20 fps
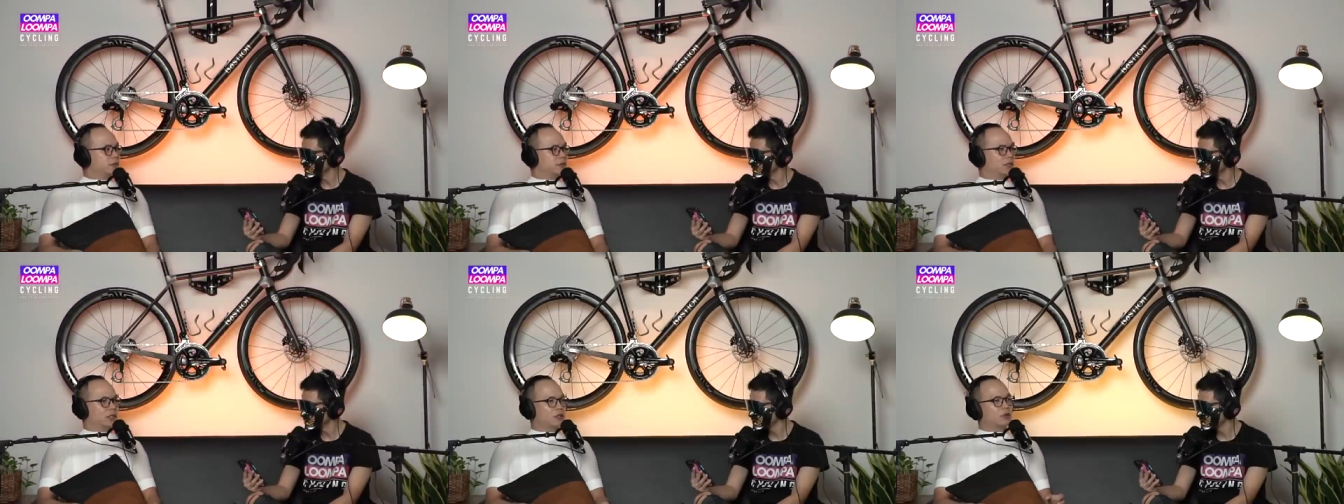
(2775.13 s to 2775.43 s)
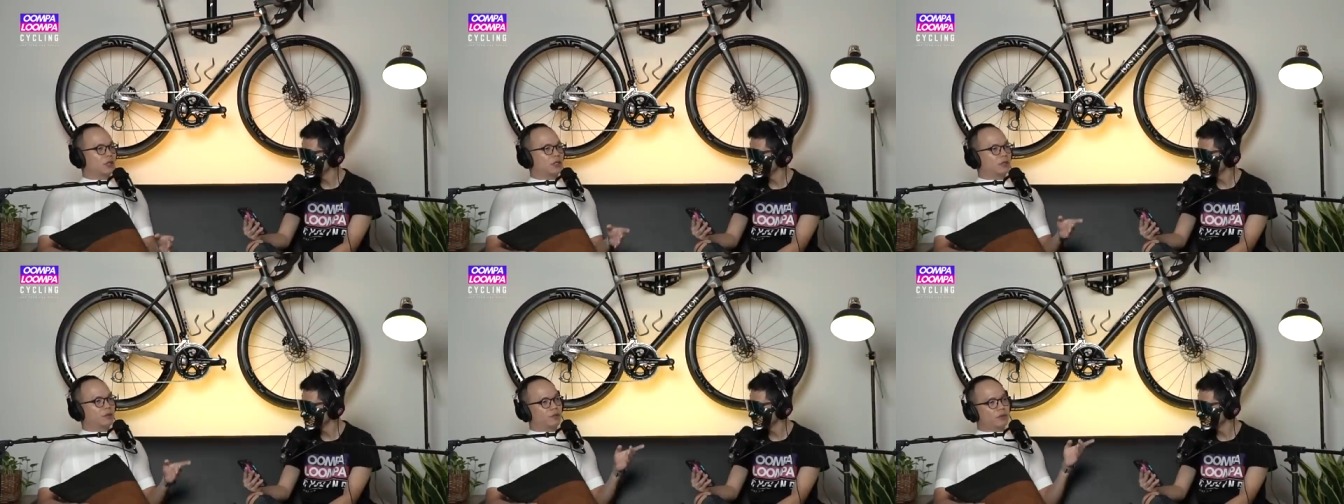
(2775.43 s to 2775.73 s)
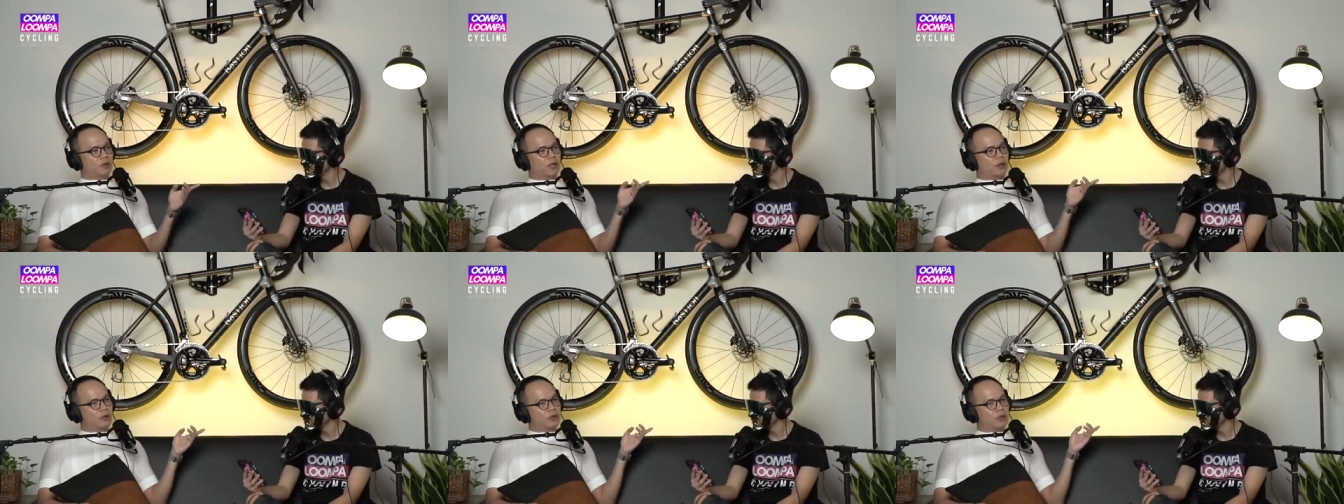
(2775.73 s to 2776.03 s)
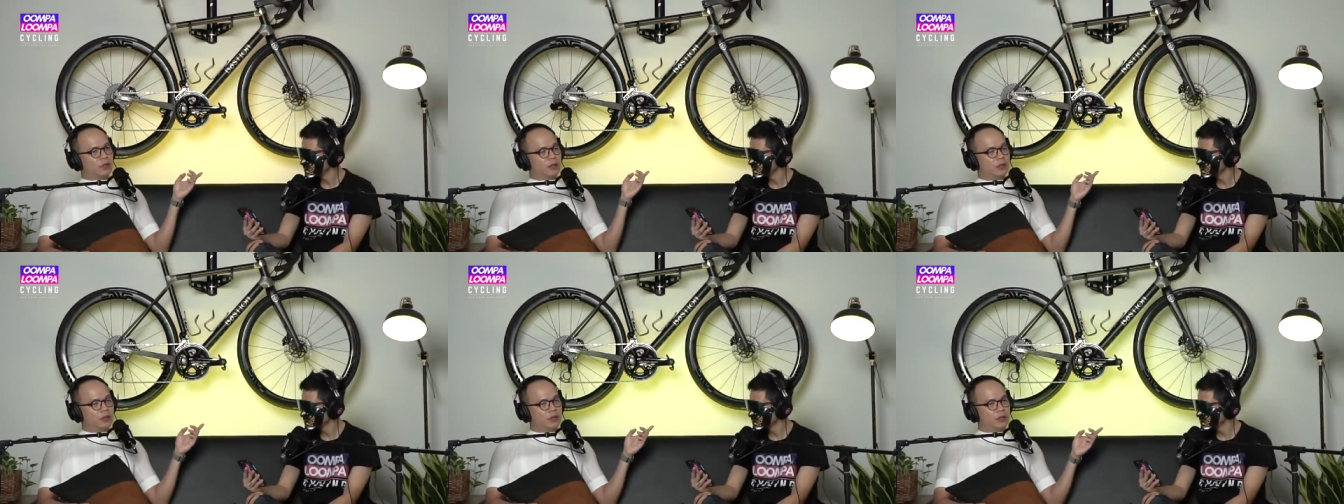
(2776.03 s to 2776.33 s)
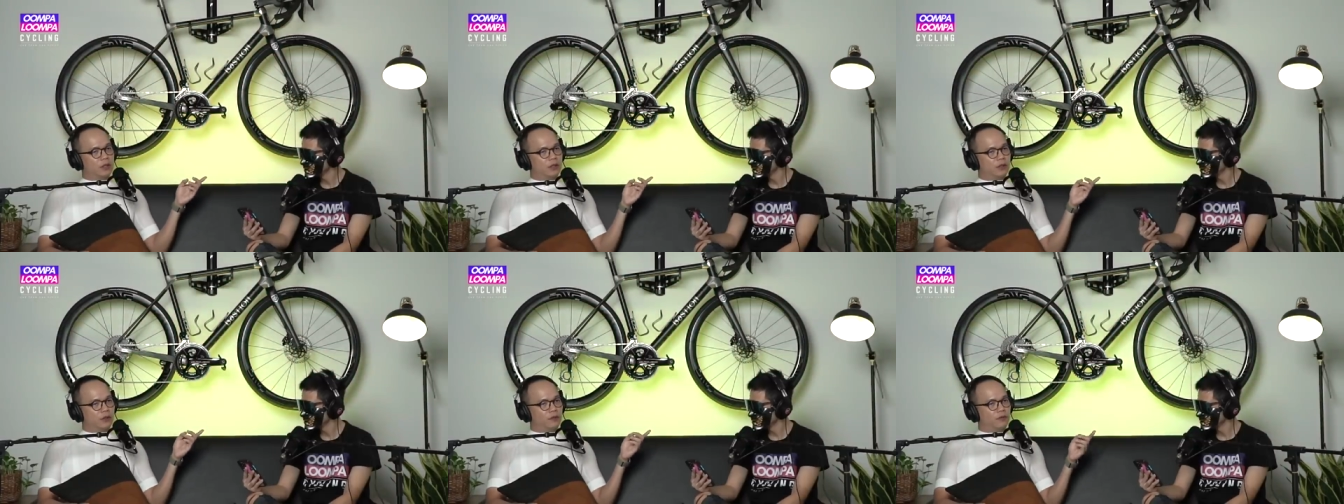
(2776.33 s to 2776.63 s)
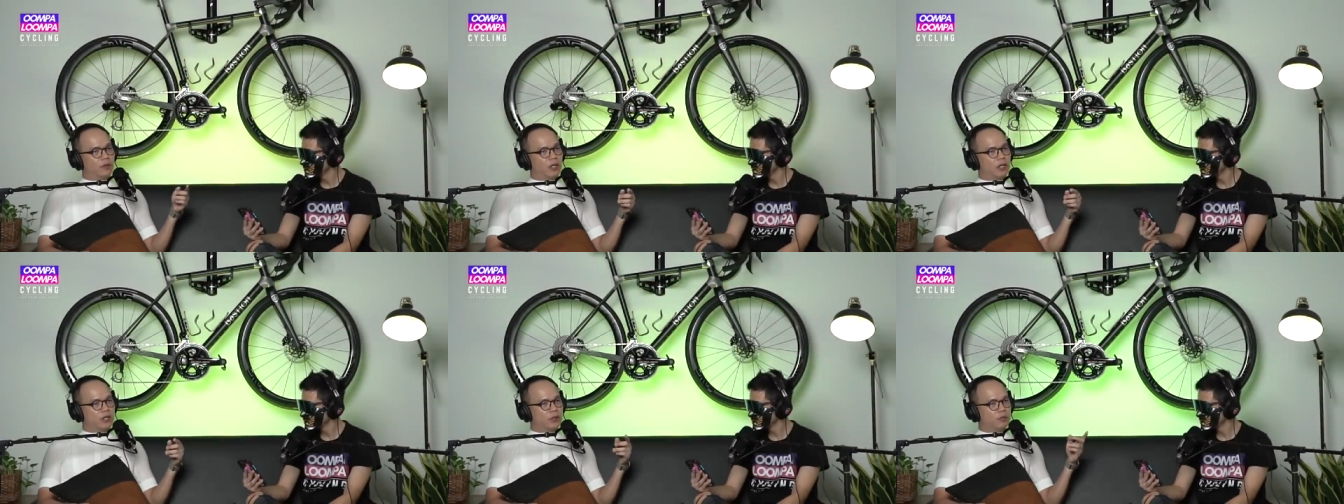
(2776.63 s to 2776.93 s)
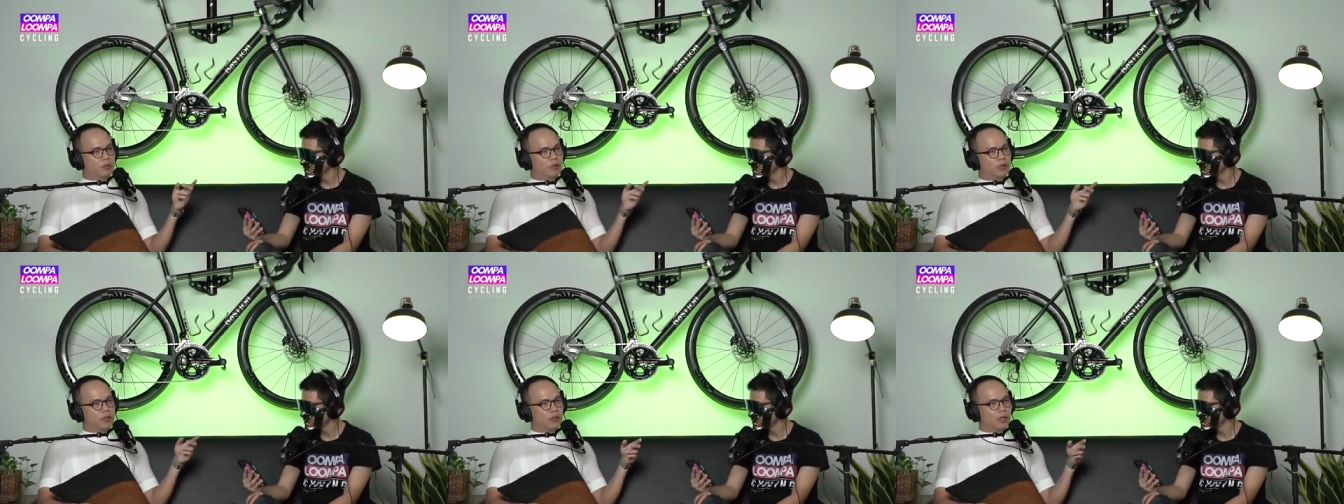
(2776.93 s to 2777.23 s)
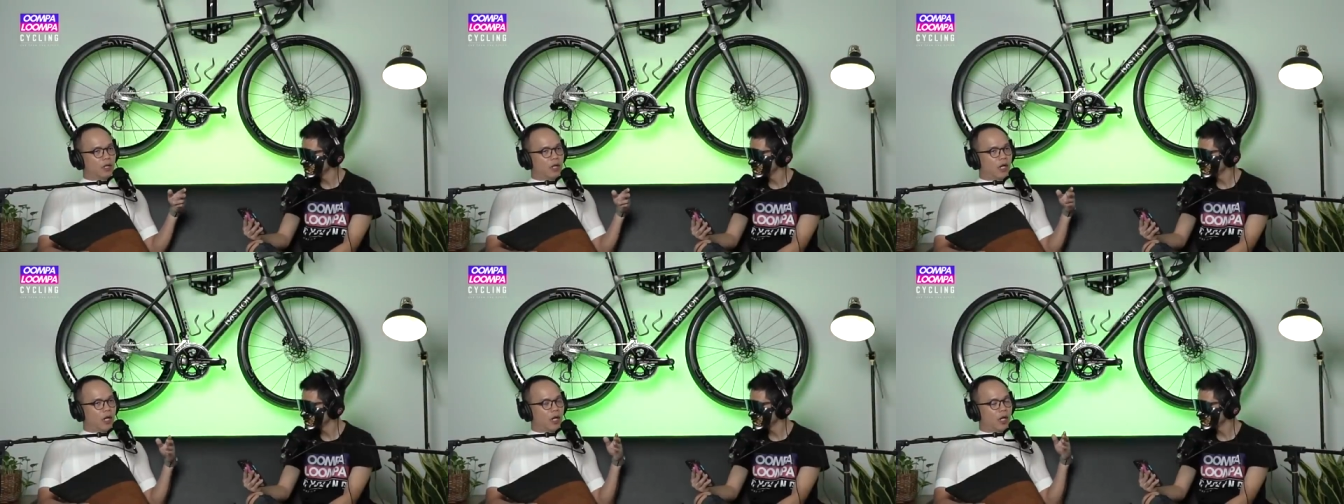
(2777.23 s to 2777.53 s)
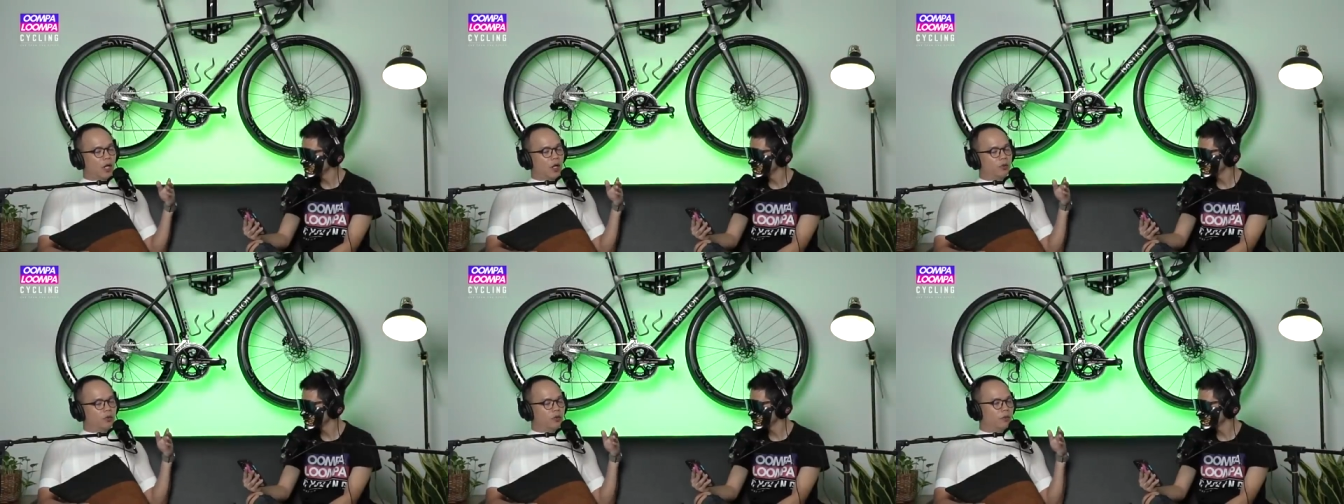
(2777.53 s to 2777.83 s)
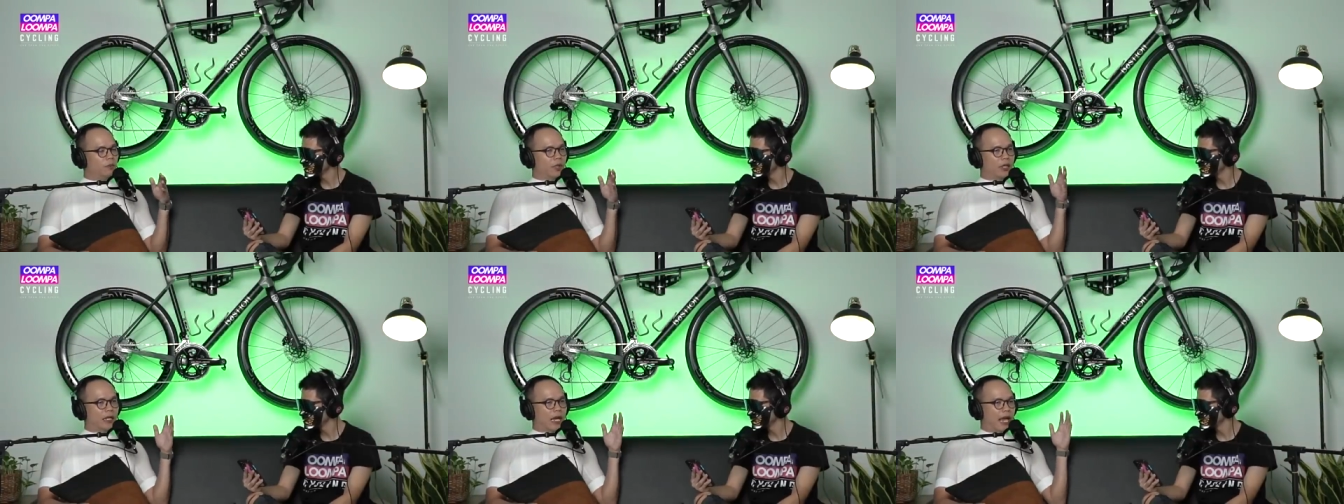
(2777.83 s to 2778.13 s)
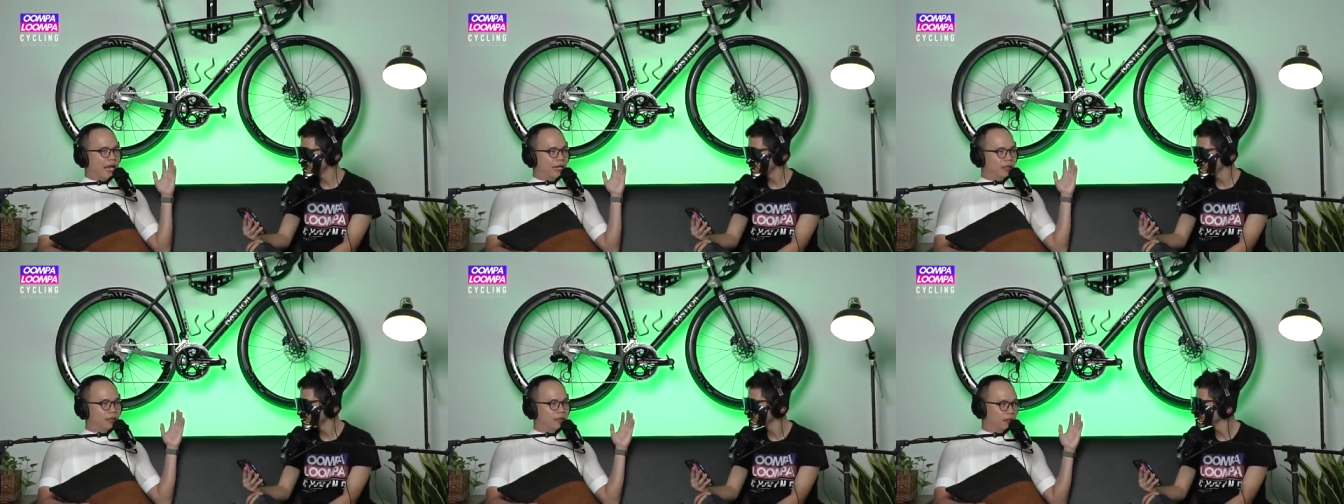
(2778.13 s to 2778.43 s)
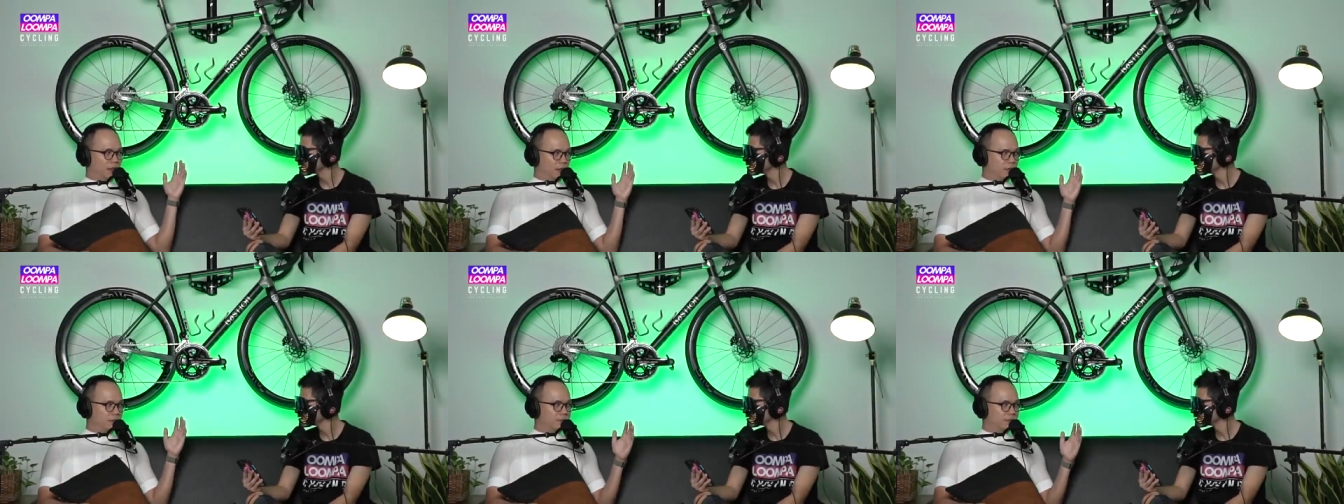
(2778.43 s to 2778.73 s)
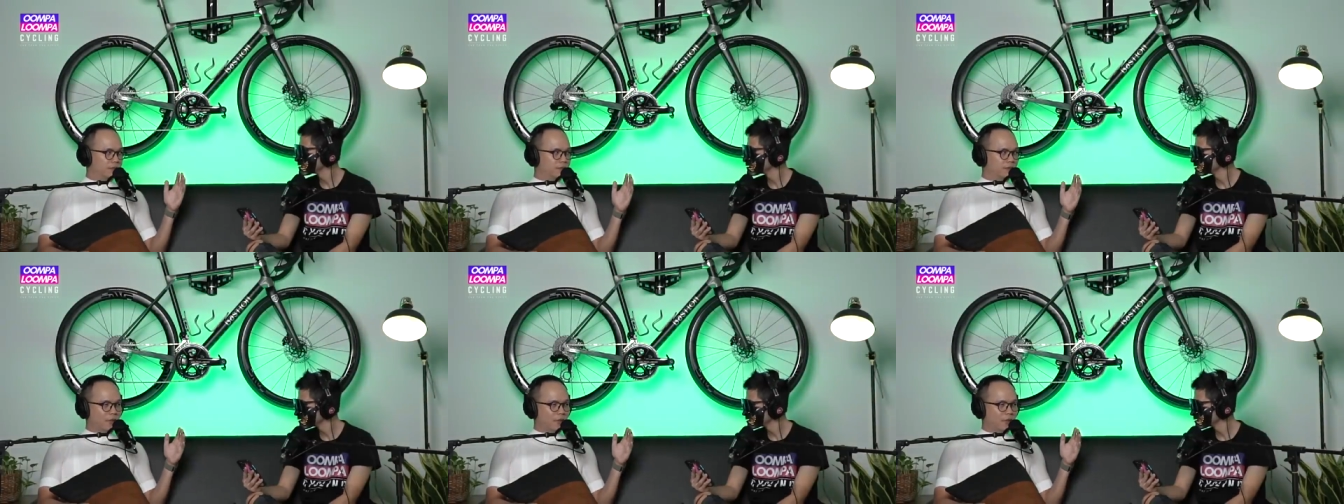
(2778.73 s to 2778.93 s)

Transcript: That's why I was saying earlier. If you ask me, I will not buy anything.